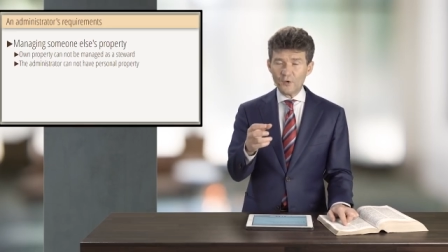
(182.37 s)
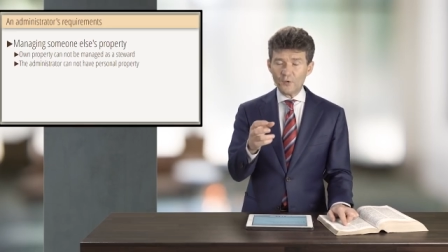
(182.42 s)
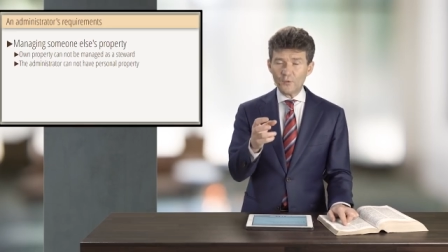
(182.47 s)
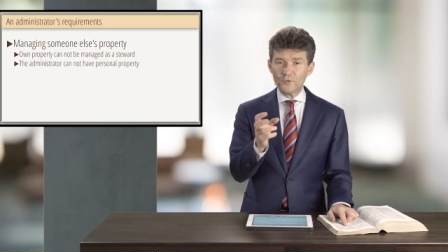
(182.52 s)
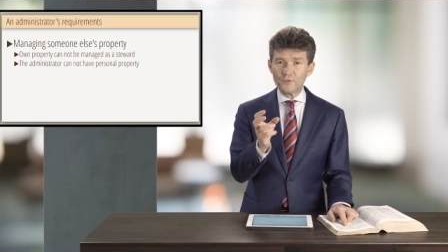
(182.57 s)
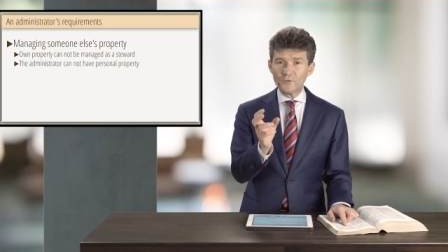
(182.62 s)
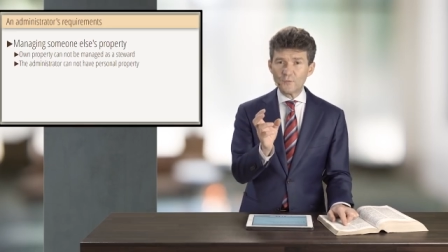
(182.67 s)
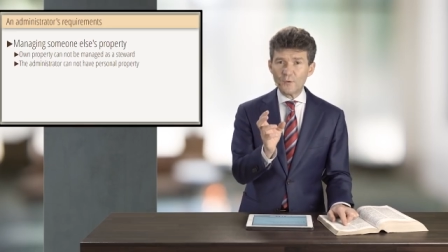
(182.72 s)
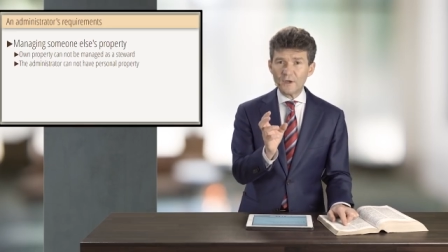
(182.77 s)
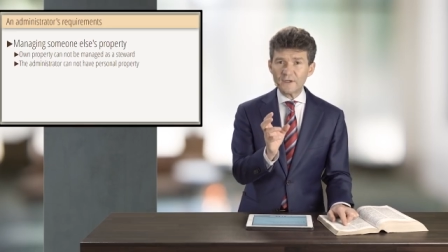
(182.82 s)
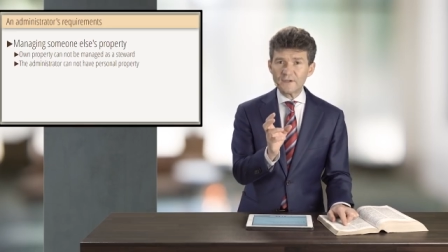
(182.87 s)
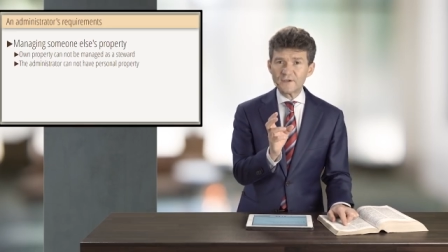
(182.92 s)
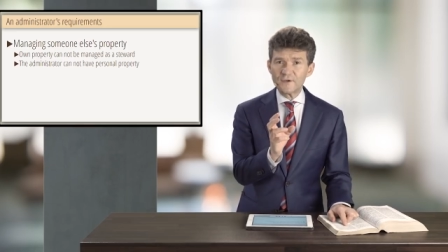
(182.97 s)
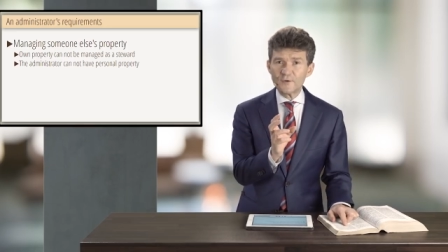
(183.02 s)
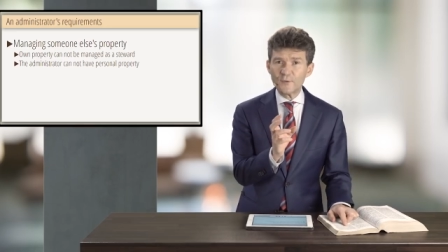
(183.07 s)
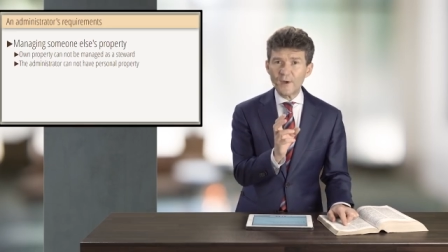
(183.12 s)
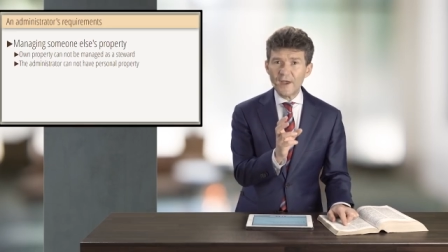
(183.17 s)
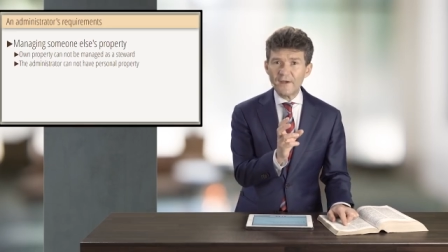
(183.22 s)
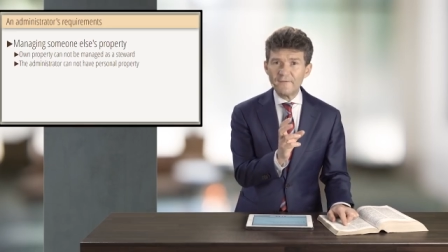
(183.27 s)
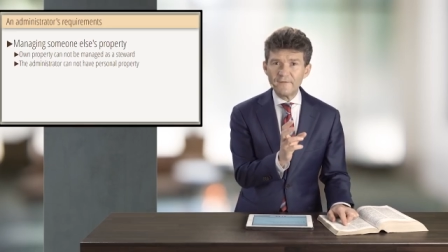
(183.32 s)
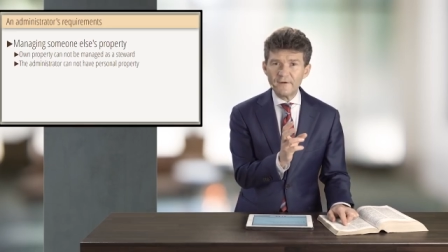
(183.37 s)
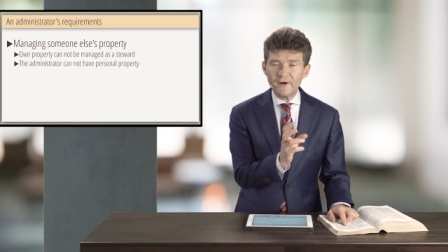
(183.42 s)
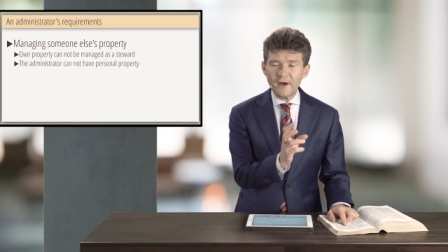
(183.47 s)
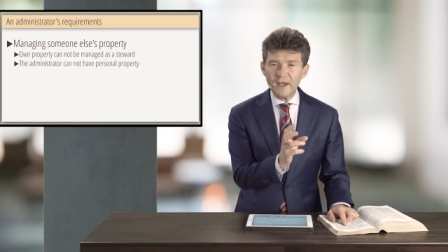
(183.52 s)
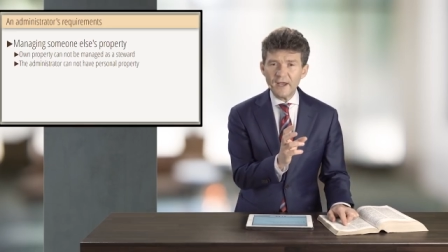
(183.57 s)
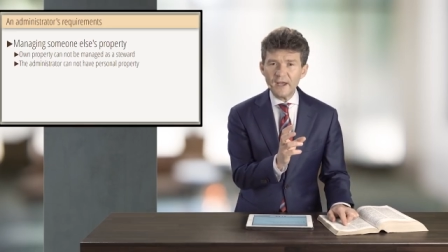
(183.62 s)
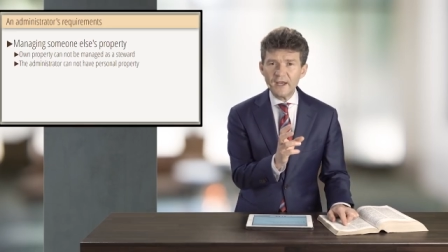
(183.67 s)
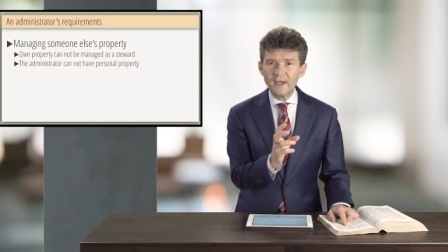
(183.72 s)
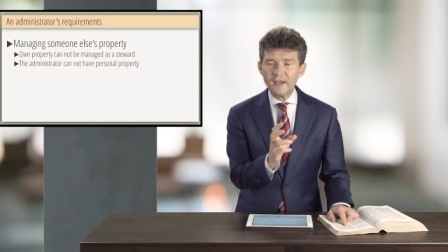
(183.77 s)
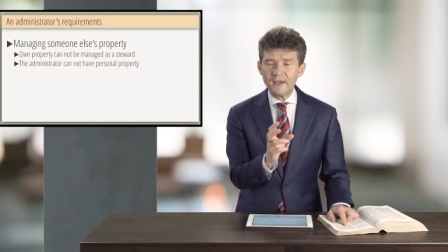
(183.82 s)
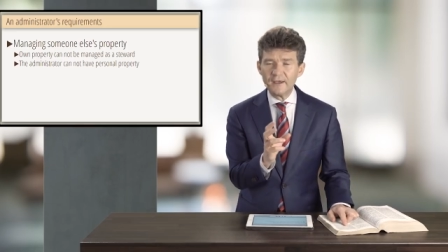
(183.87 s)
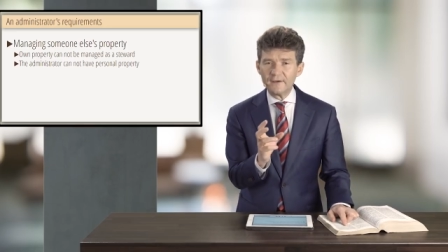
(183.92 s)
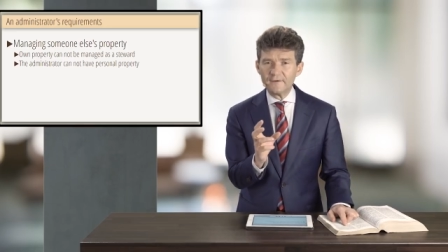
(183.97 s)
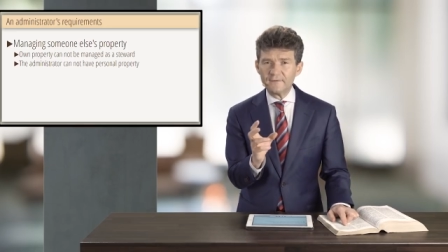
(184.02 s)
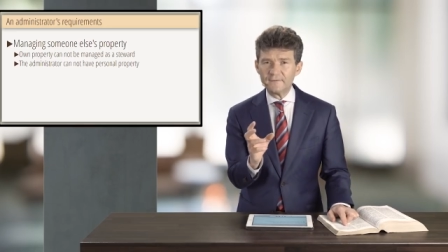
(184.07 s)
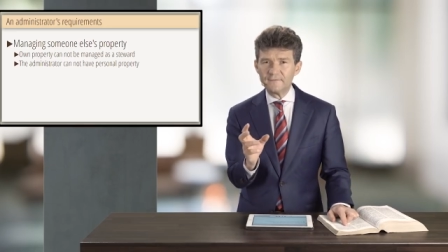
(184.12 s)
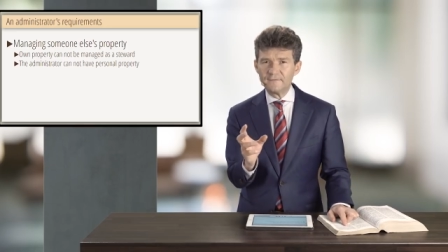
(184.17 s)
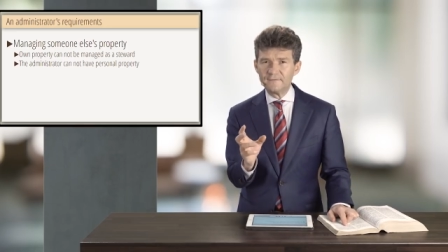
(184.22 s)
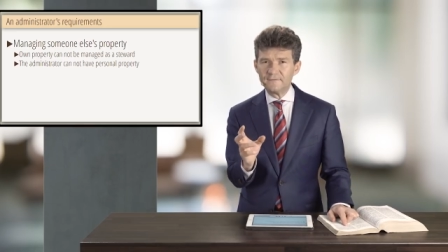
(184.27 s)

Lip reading: whatsoever I give,